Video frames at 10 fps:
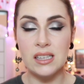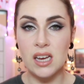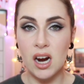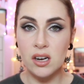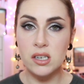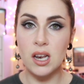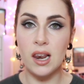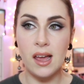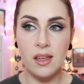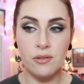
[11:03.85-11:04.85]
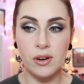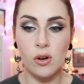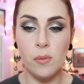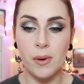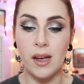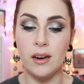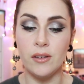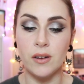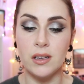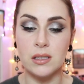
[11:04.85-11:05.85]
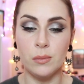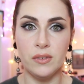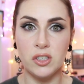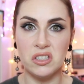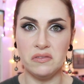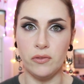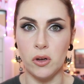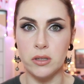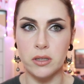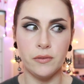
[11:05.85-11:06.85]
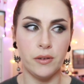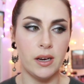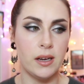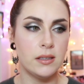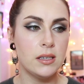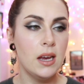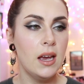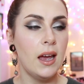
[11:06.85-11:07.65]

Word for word: It's hard to lather it up, and I find some of it just falls off your hand.